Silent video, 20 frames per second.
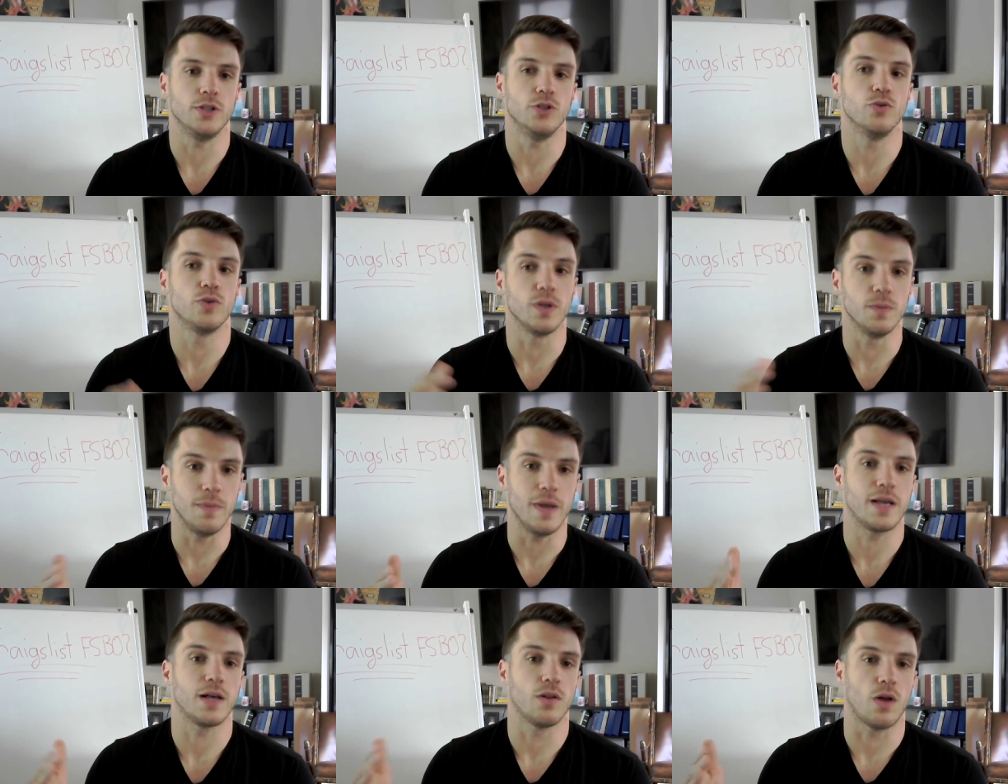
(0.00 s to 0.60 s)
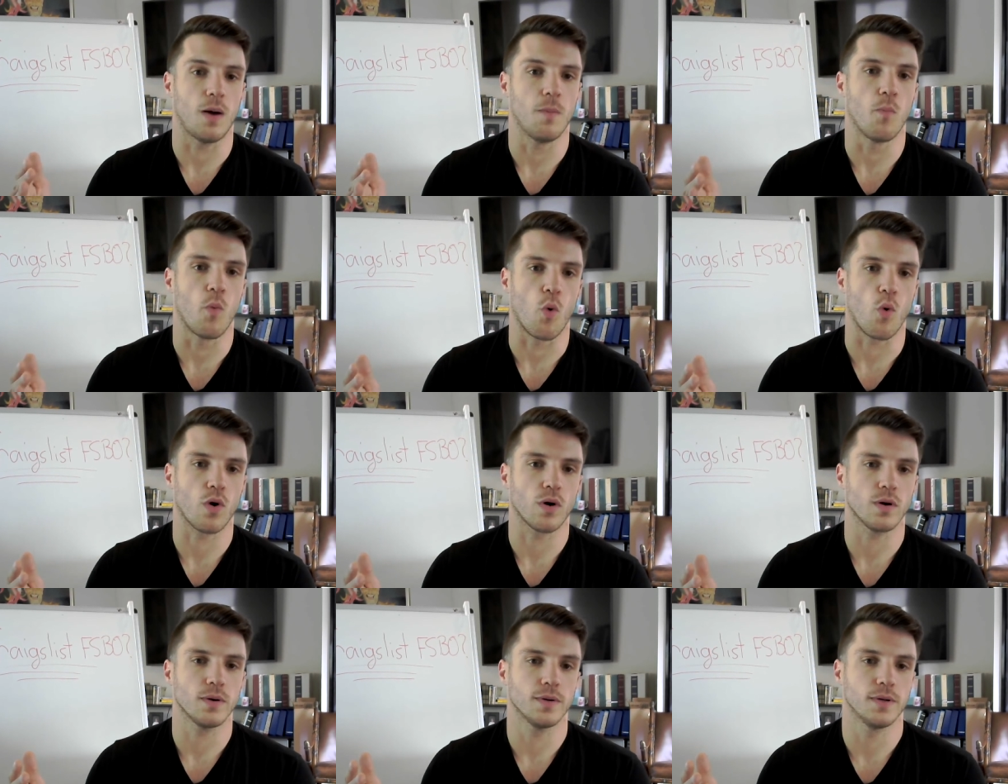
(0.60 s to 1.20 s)
You can make a lot
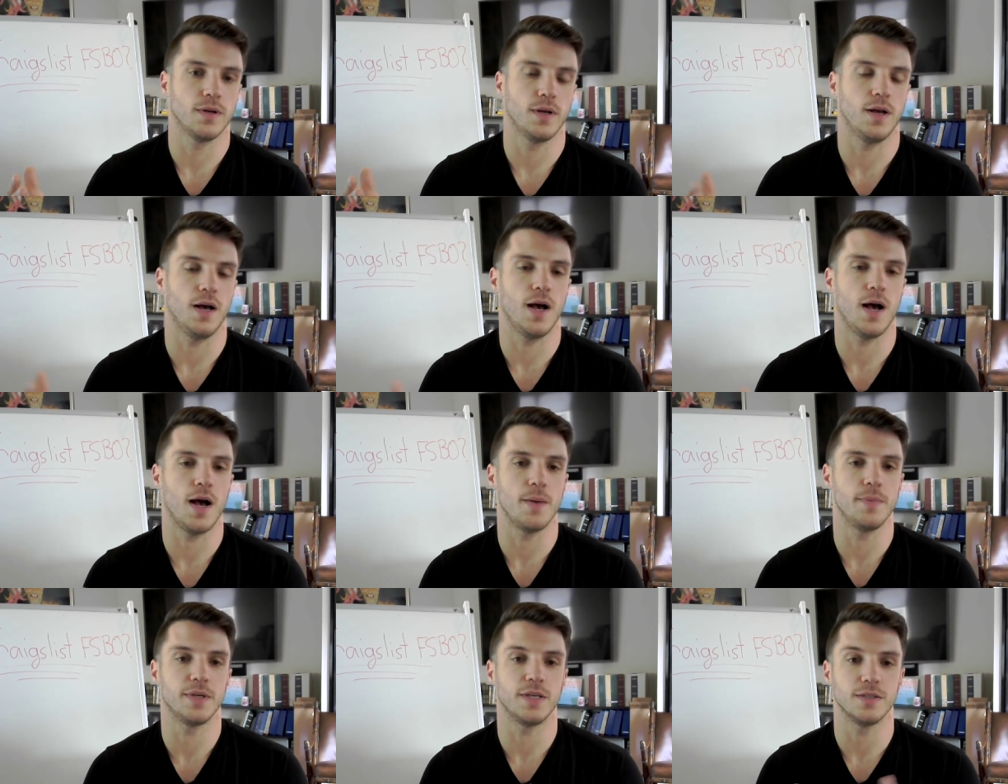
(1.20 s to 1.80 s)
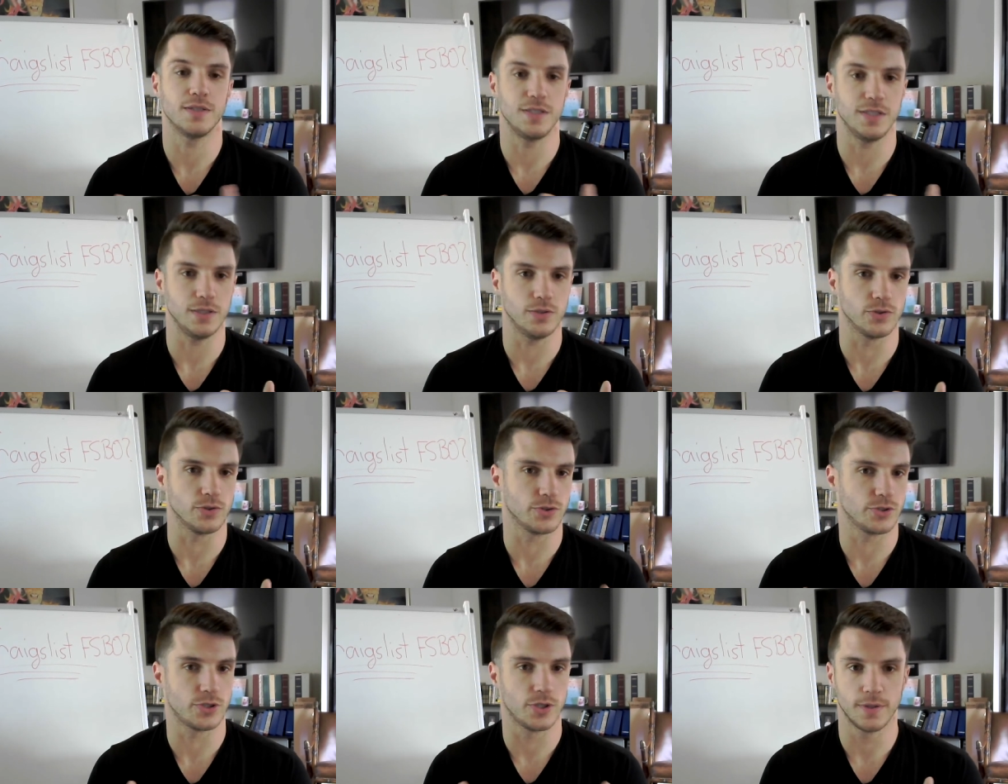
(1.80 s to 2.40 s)
more uh, because
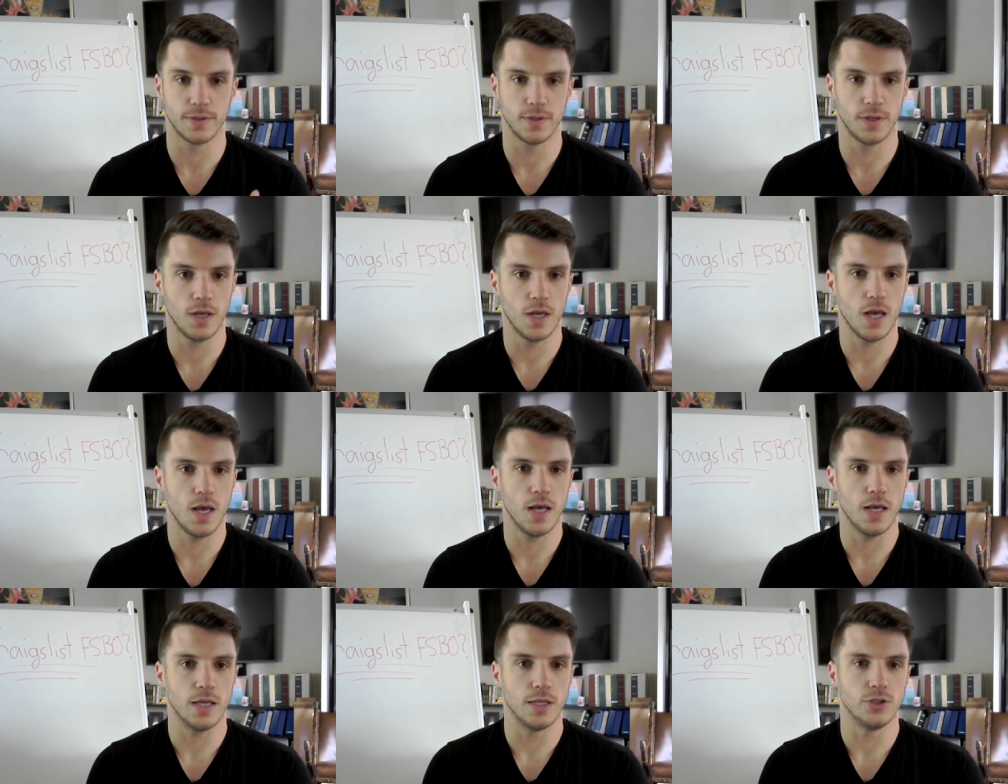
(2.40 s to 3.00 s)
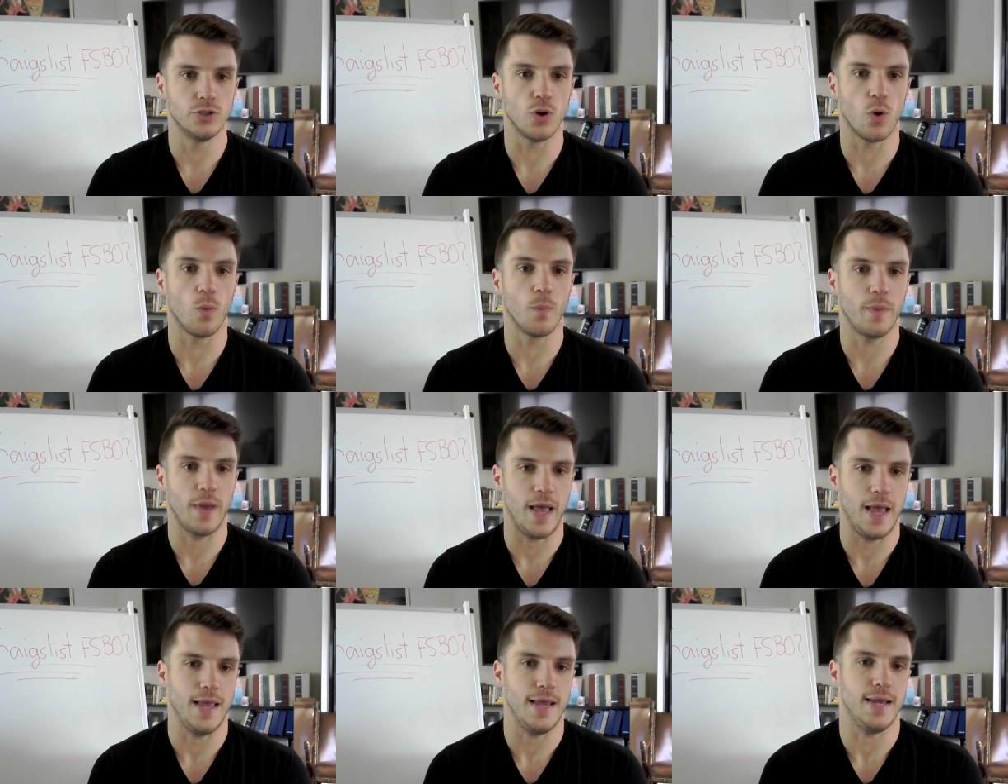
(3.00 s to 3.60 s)
dealers don't
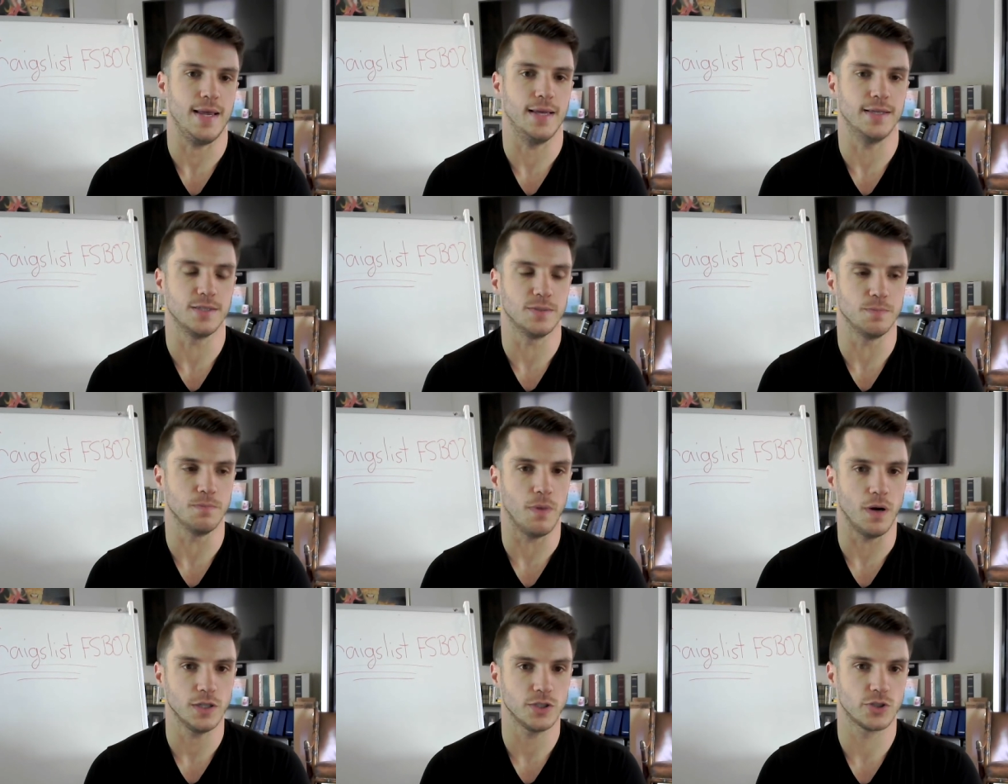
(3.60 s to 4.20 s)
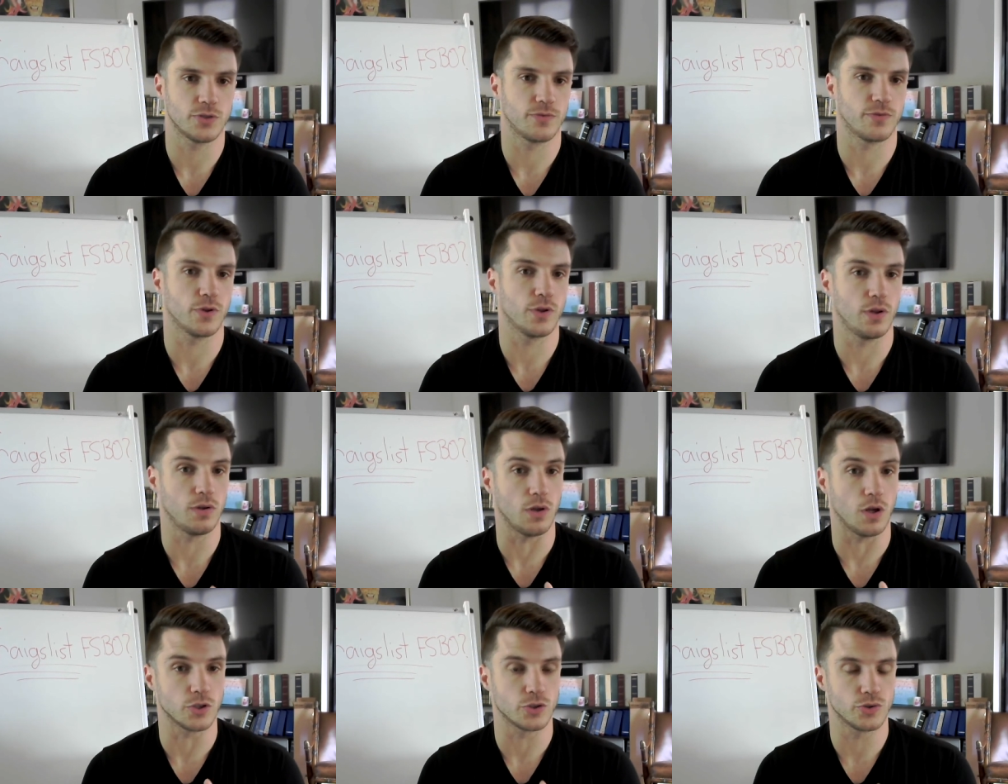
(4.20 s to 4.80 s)
pay as much for the
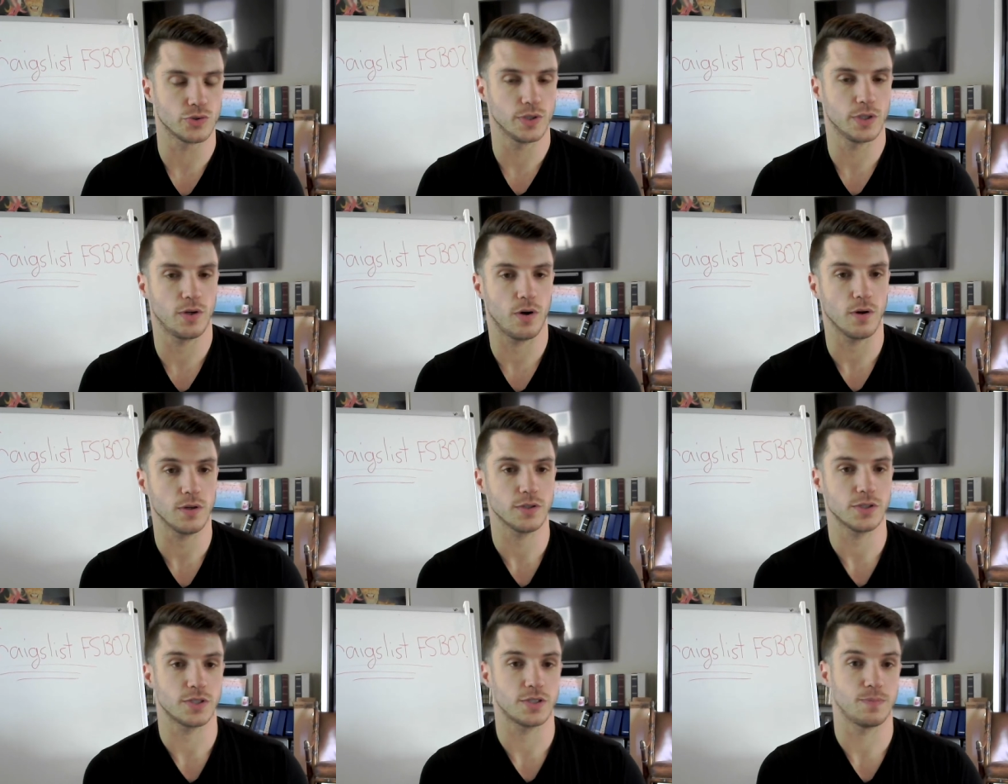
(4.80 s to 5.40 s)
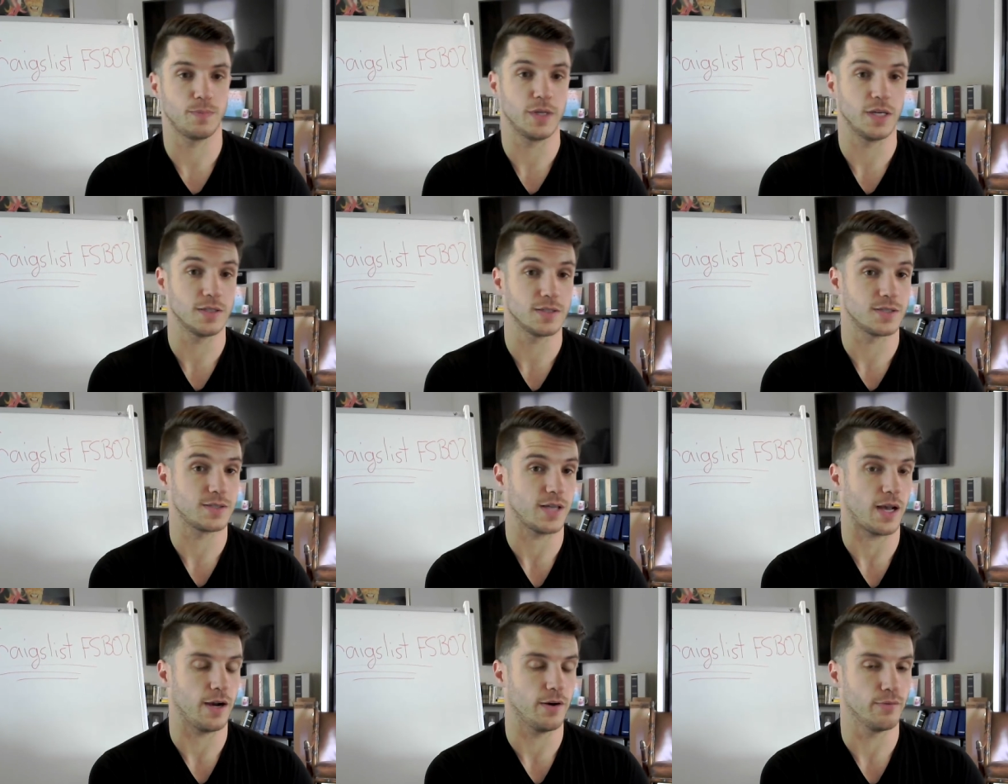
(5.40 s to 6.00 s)
luxury cars because
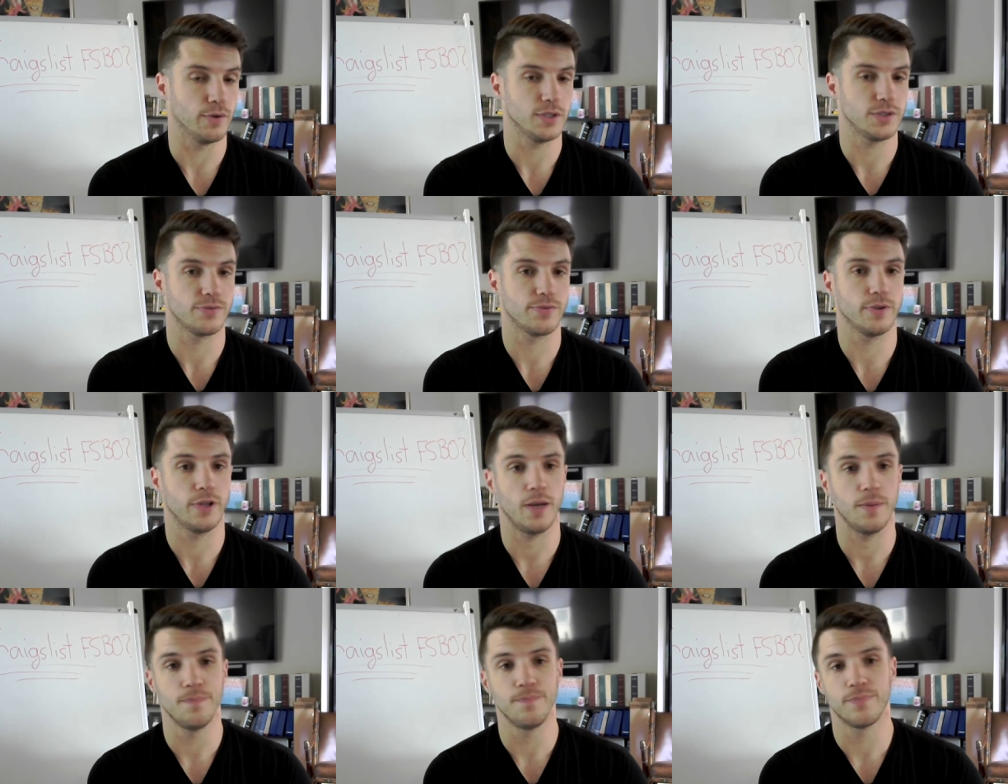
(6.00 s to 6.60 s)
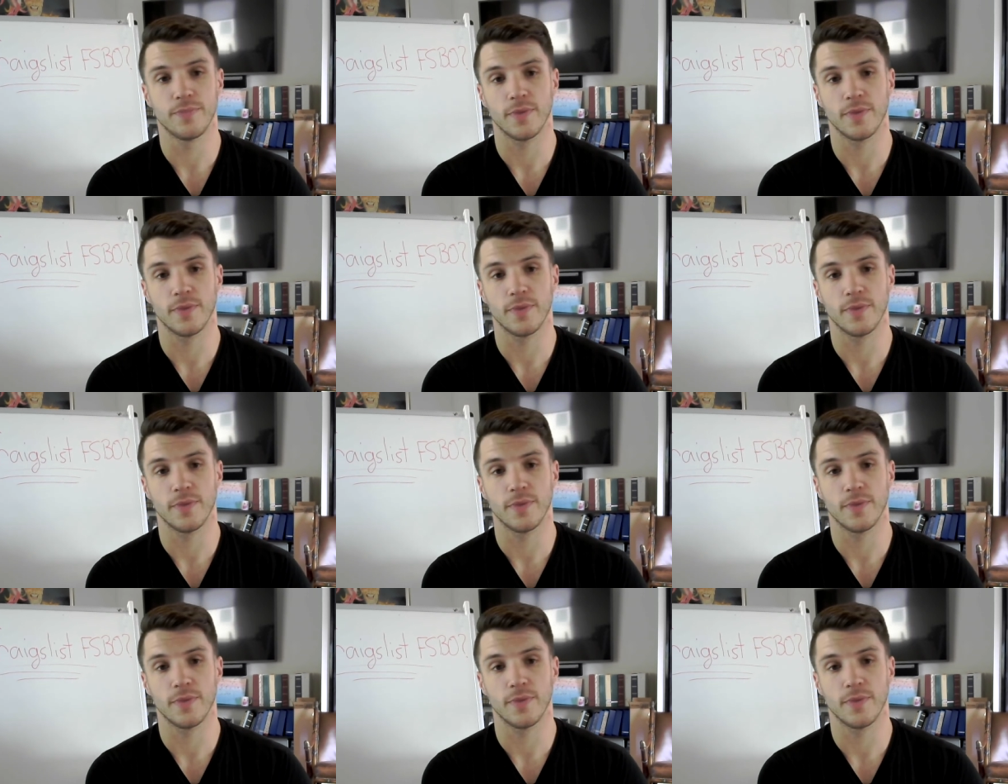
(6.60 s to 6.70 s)
it's high risk for them.